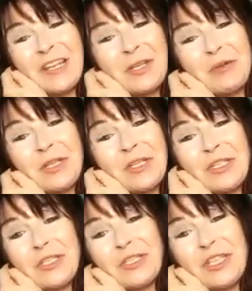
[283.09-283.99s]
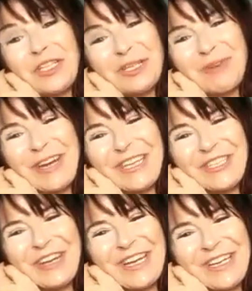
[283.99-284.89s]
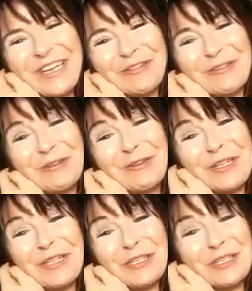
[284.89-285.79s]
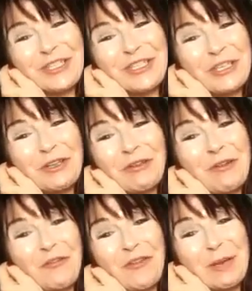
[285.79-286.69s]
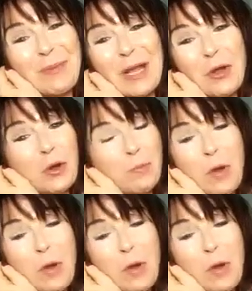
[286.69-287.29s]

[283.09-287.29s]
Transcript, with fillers: So you can search under brain training or you can search under neurofeedback or